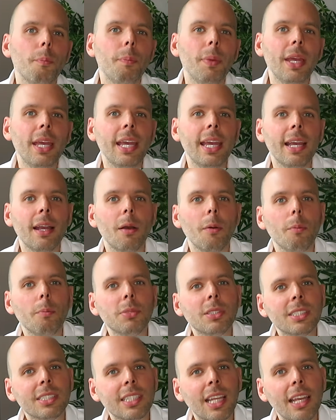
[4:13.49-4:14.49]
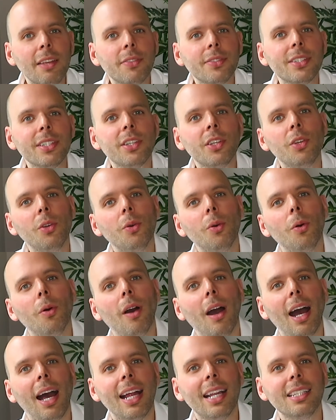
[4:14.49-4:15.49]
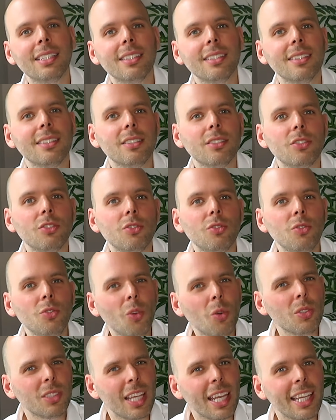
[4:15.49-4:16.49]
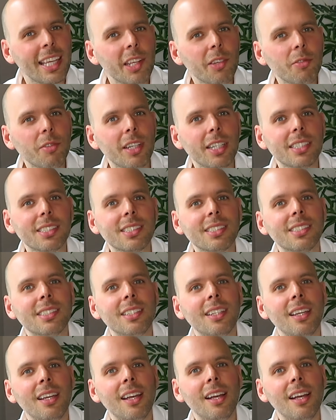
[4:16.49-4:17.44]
being safe, secure, and not taking risks,